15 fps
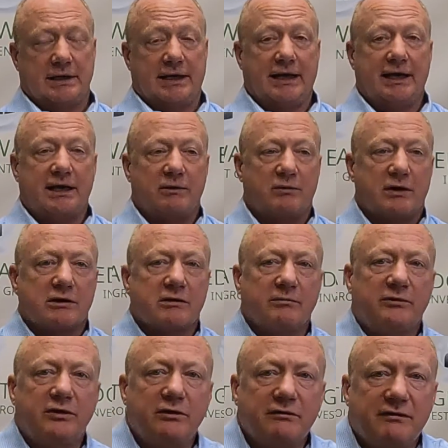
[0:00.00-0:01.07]
Hey,
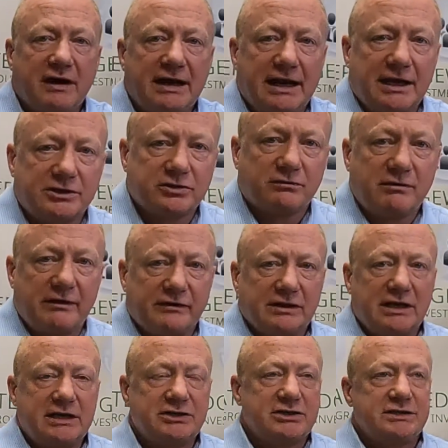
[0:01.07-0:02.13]
welcome to Financial
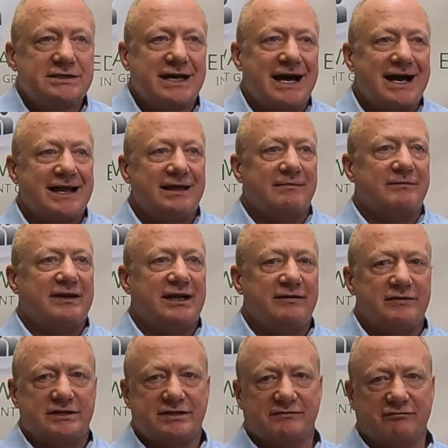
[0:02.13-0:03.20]
Revelations. I am
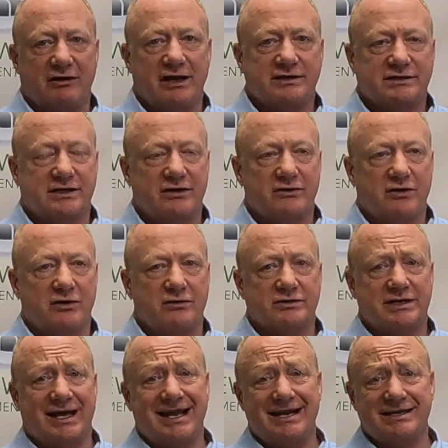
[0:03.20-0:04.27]
David Safransky, your
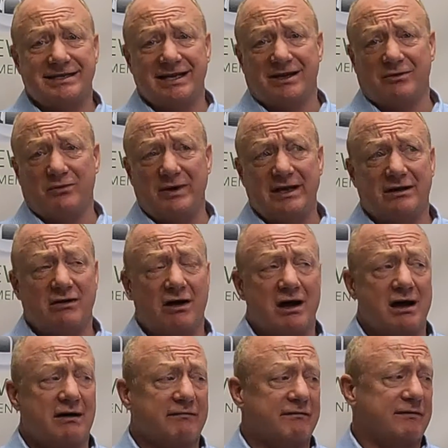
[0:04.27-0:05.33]
host. I had to take a week
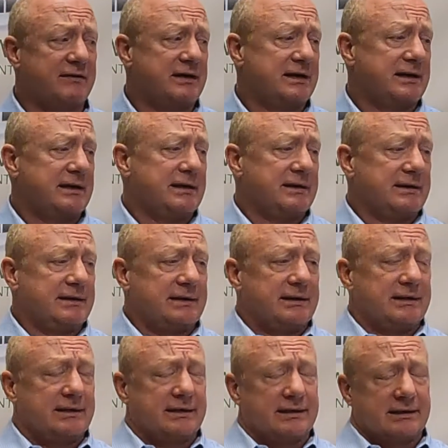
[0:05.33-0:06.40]
off.
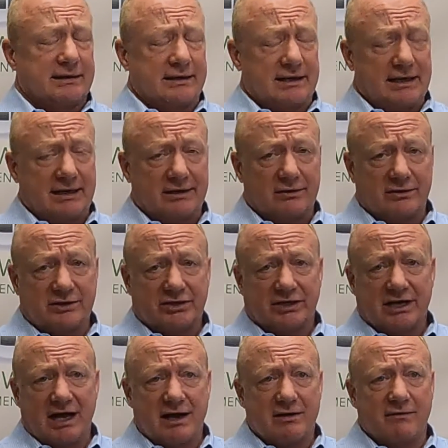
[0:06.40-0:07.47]
I had to go to
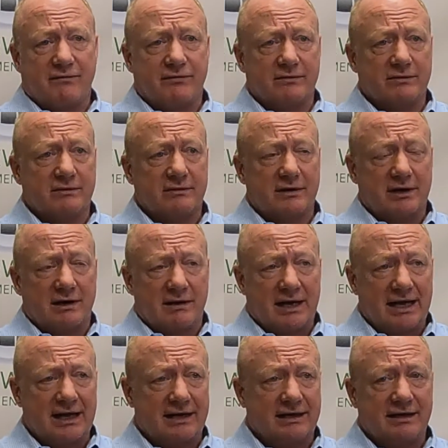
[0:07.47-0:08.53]
Chicago for,
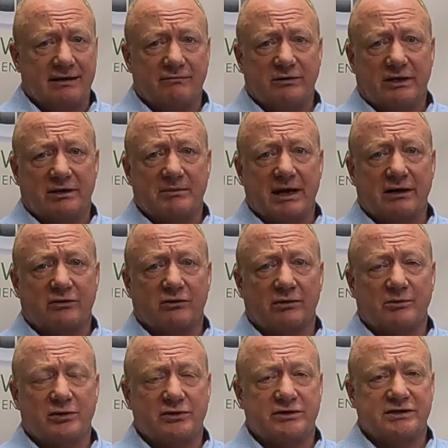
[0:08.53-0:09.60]
I had a kid with a medical
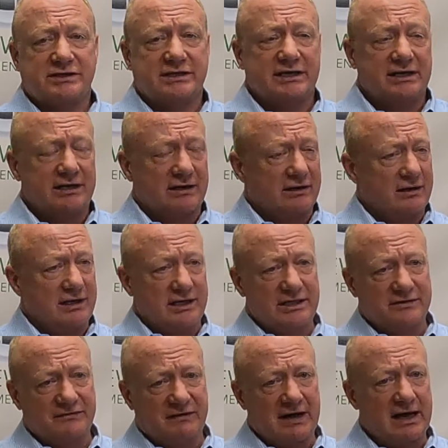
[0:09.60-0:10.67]
emergency.
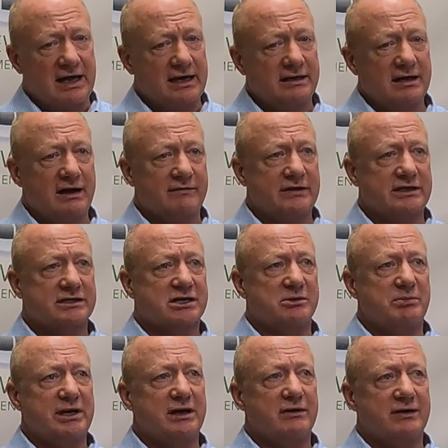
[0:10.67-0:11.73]
He's fine. Everything's going to
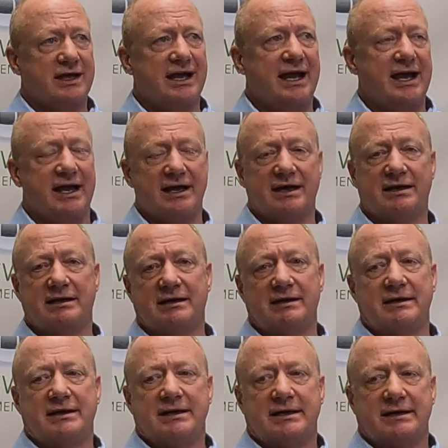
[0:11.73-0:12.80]
be okay.
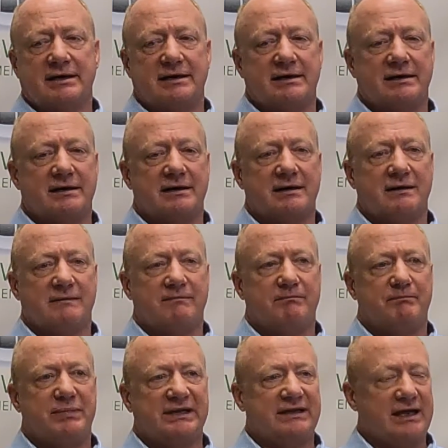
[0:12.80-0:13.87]

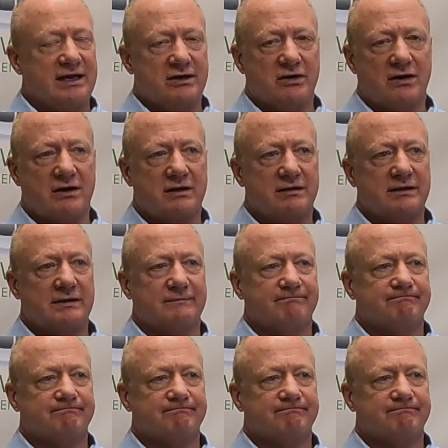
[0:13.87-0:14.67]
But they called,